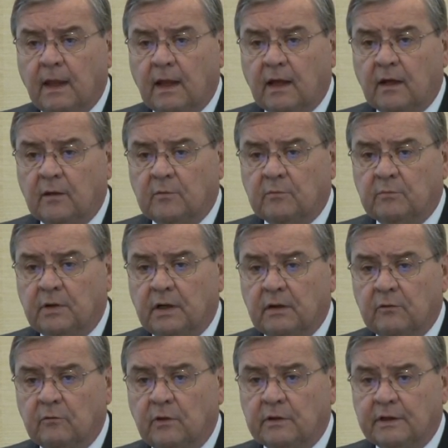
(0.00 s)
Uh,
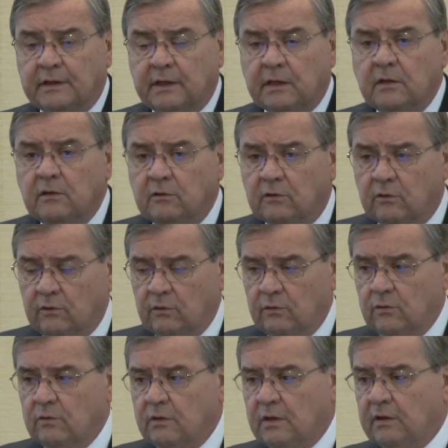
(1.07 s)
but what they didn't do